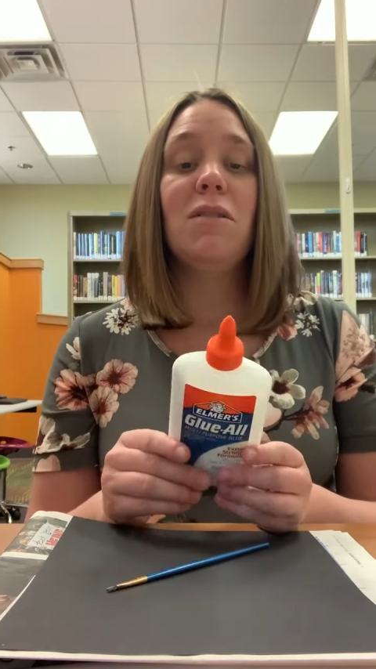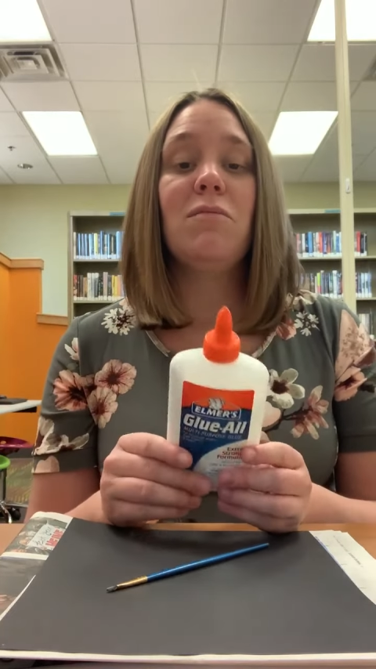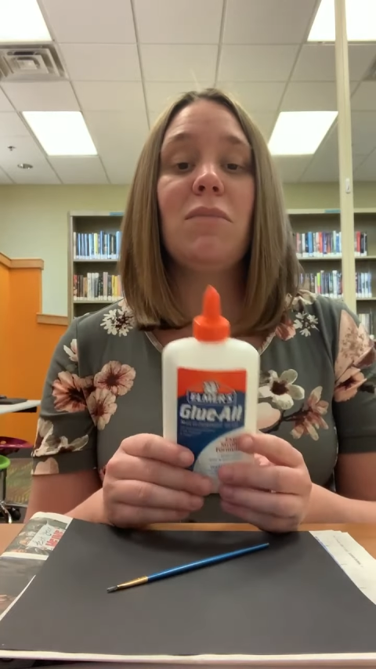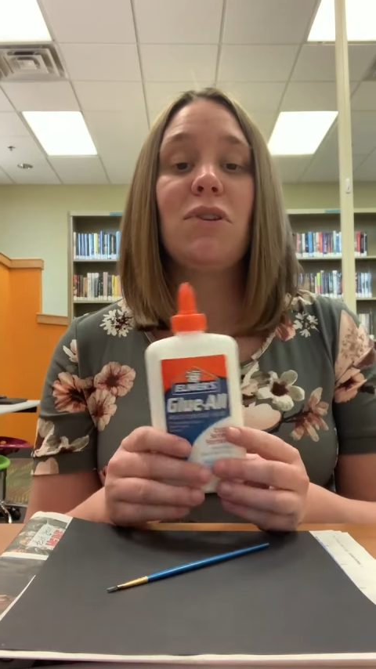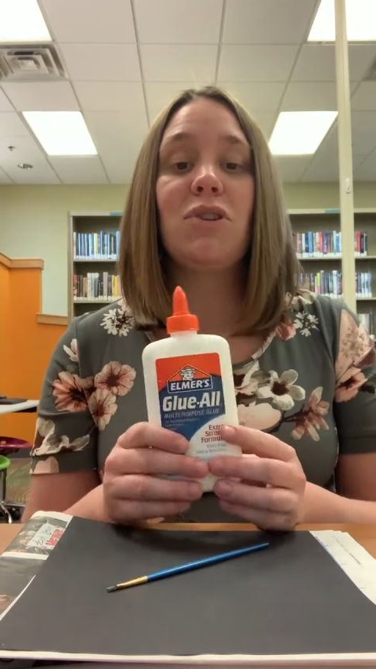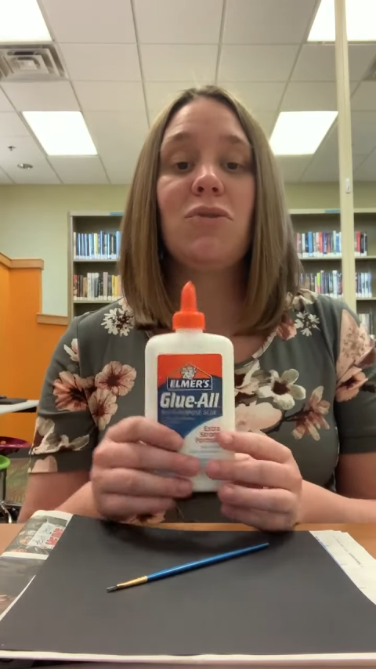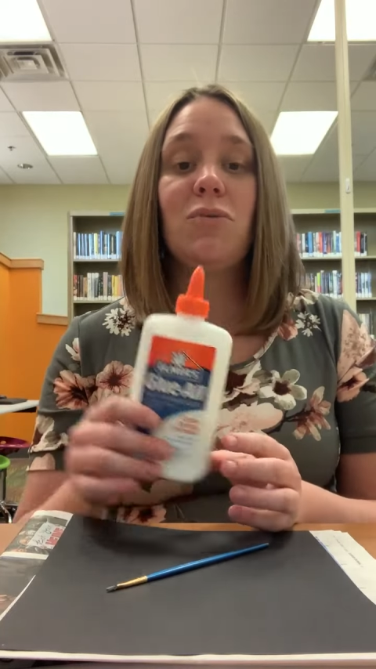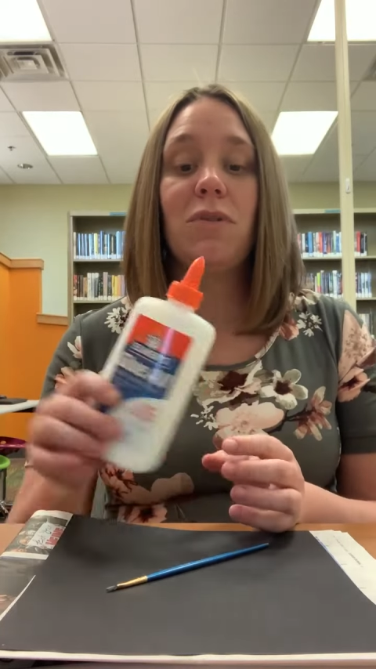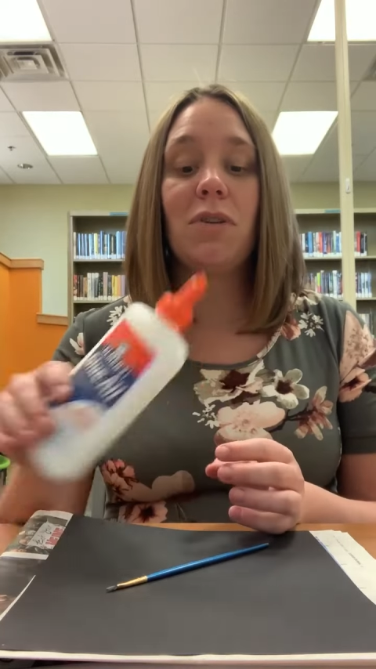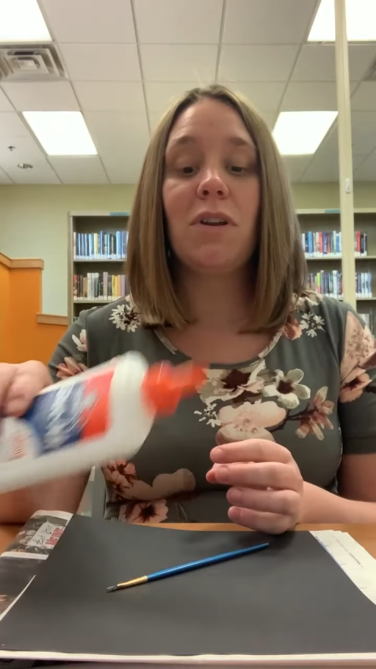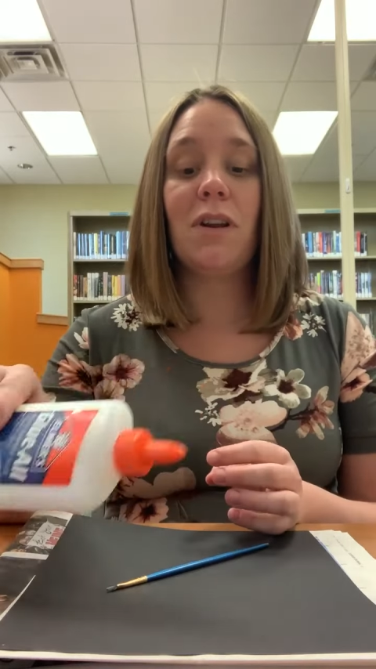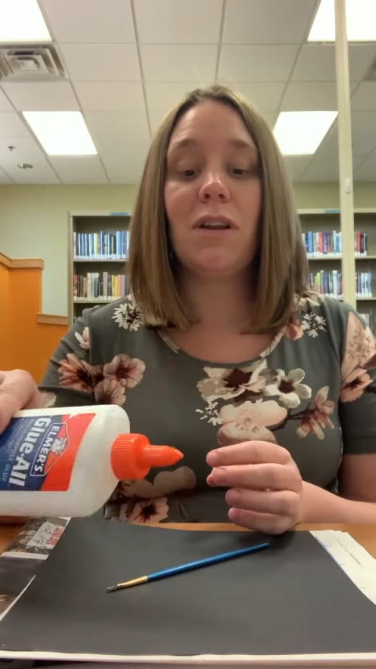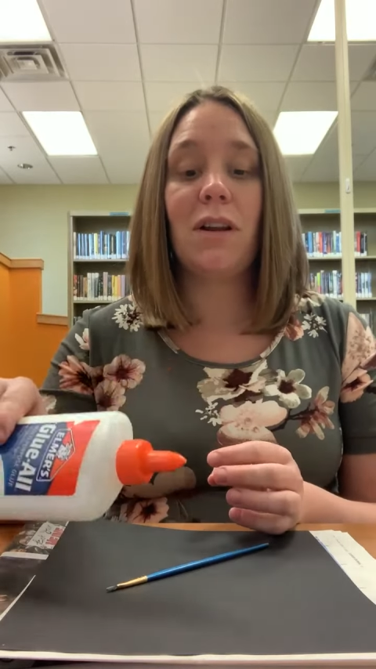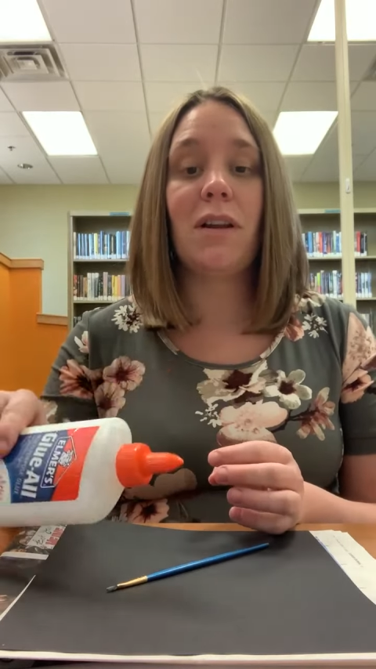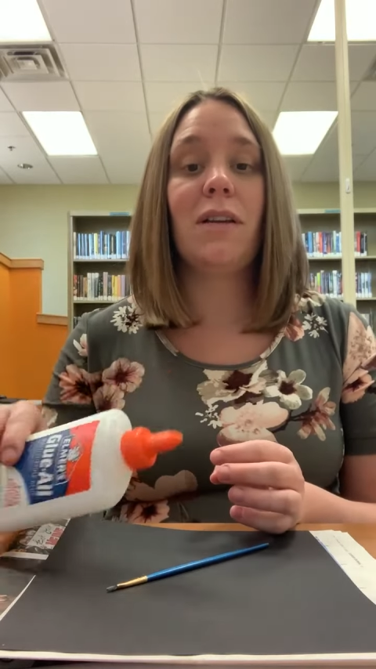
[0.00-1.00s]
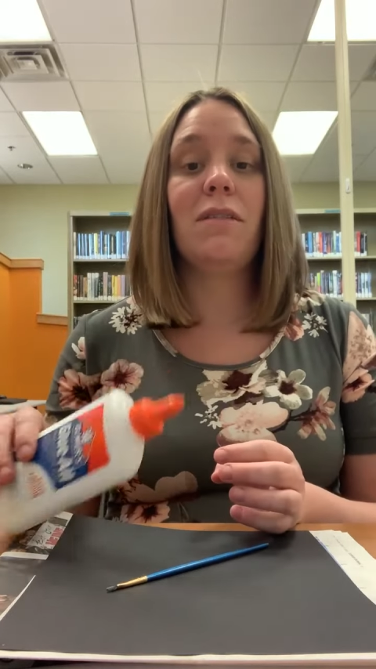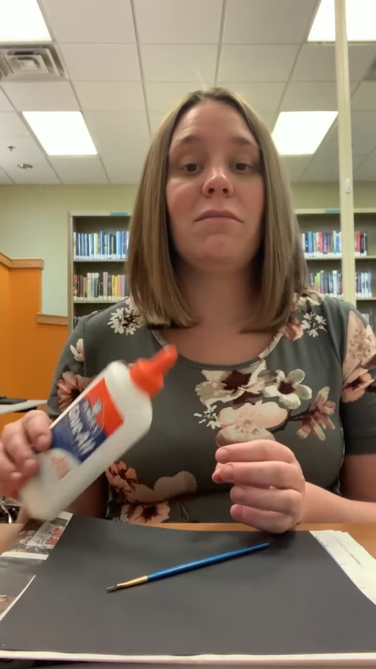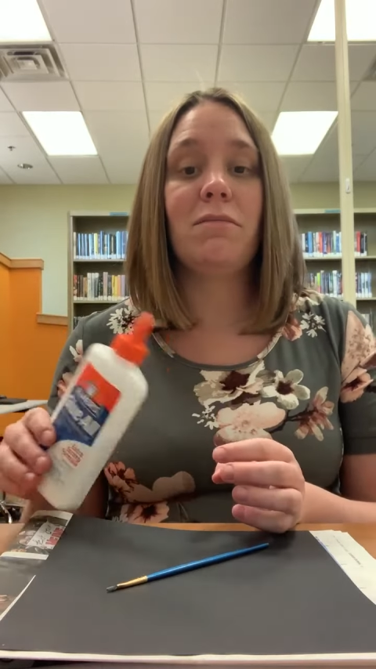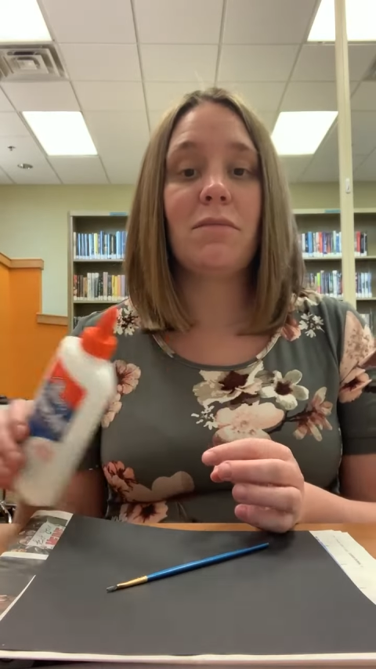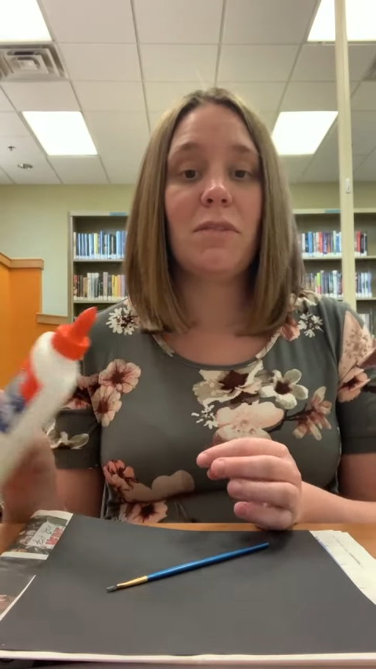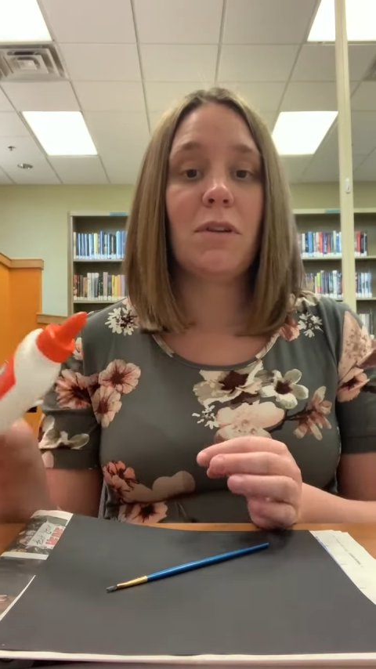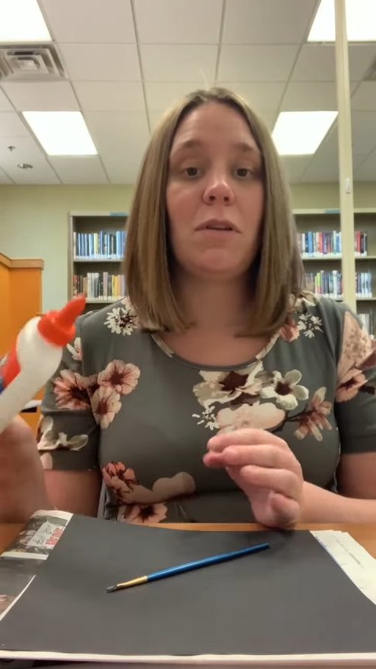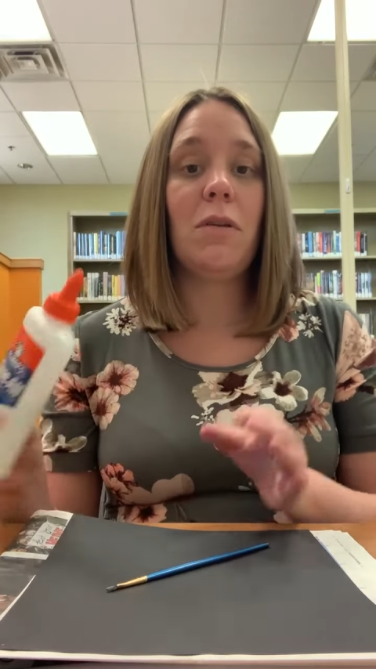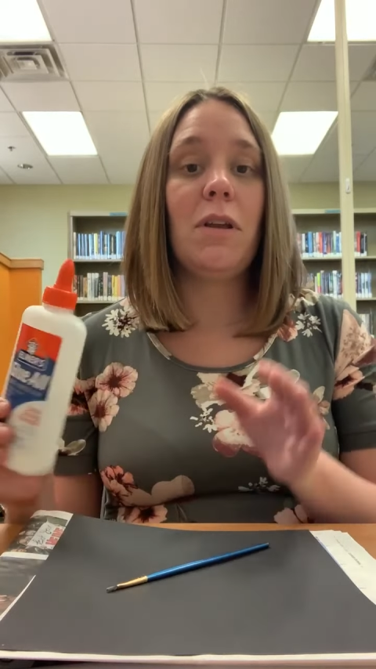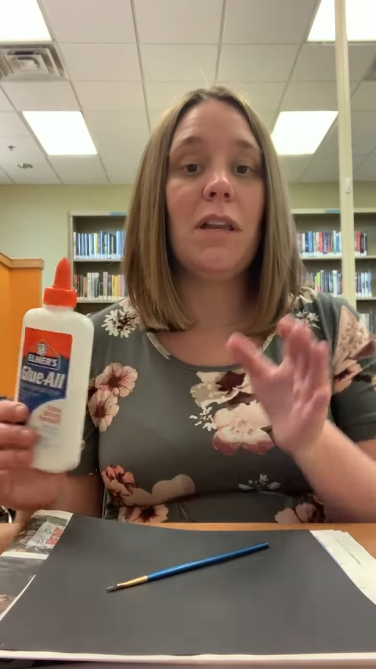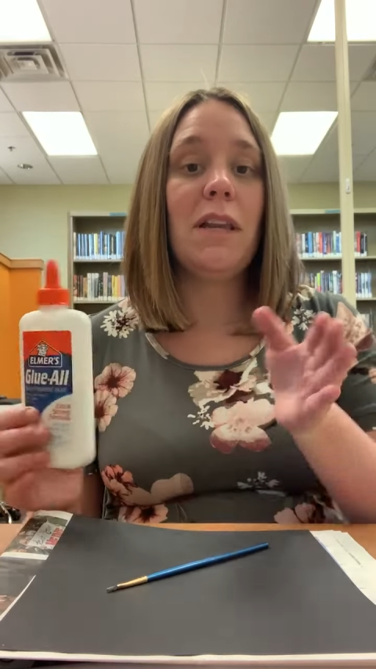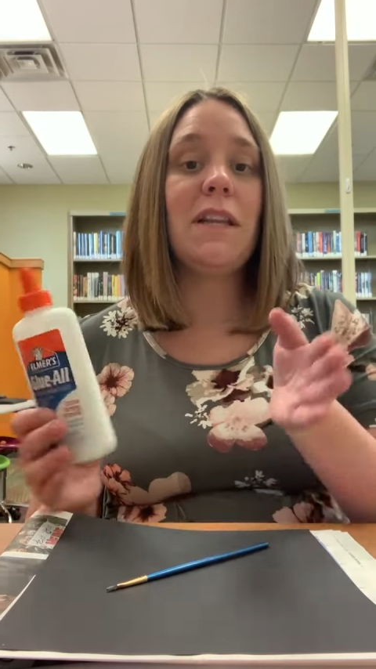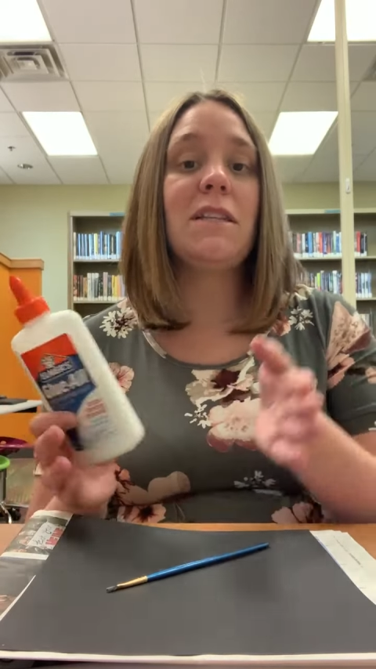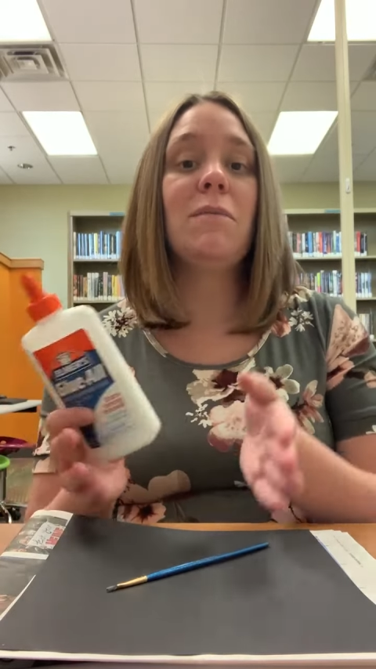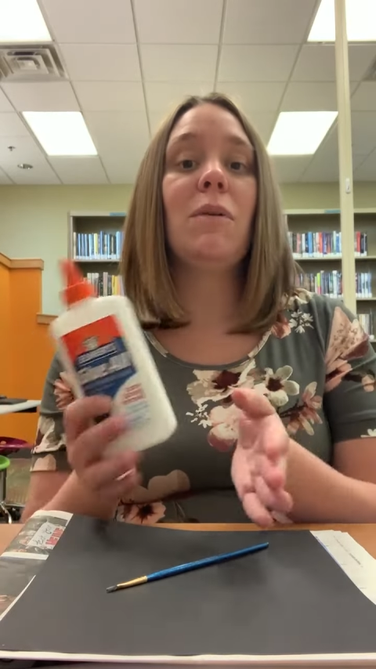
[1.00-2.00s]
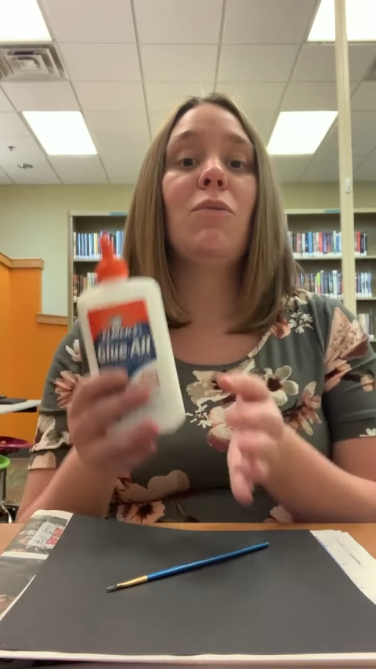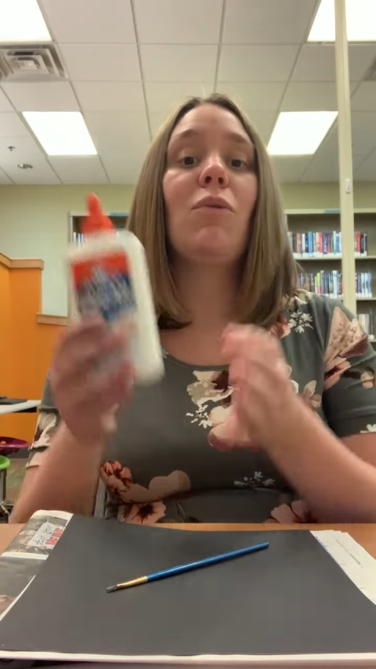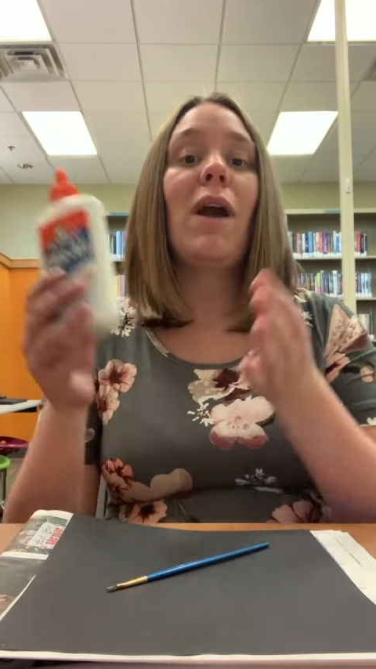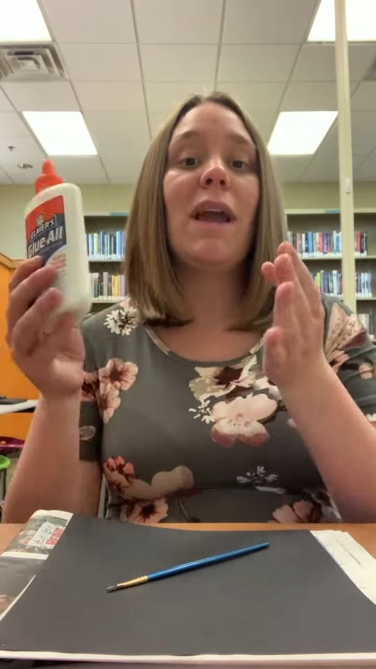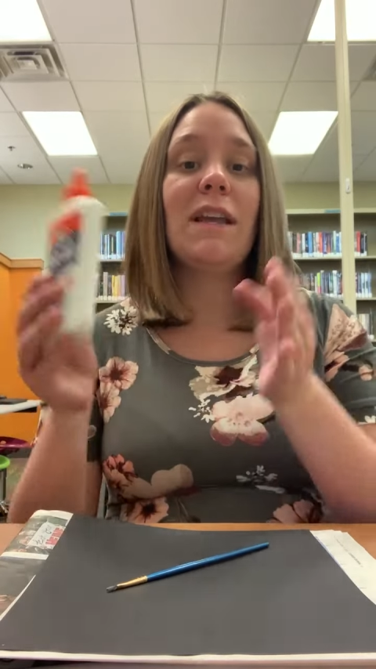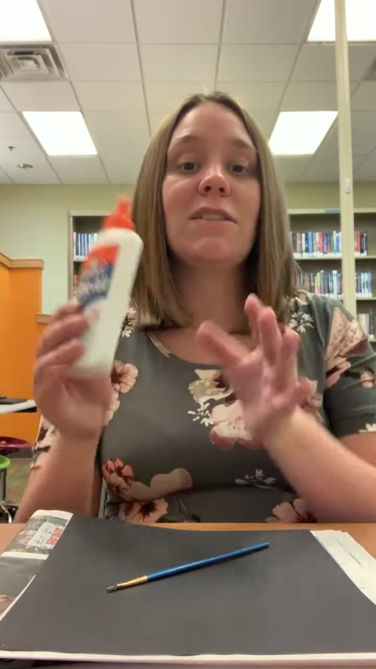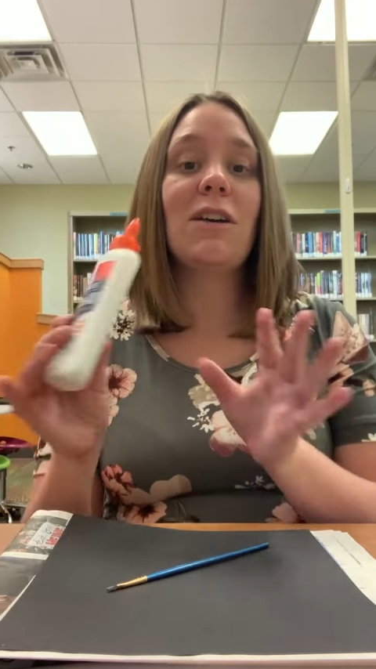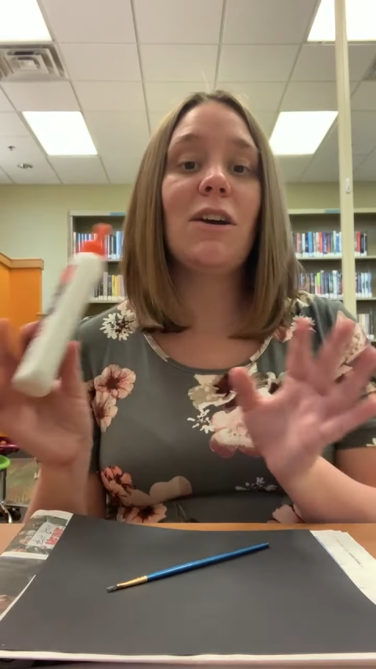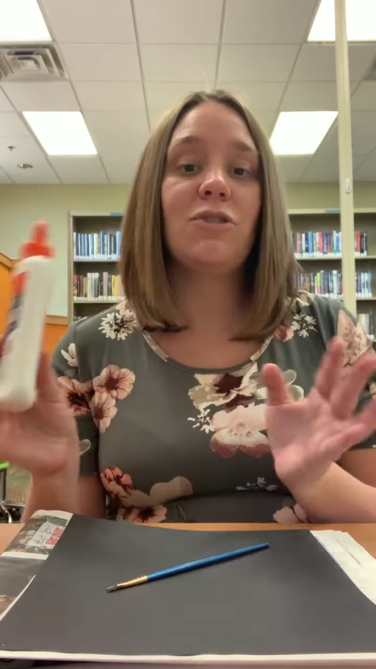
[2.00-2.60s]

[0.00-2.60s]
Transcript: but you will need it needs to be raked. So I'll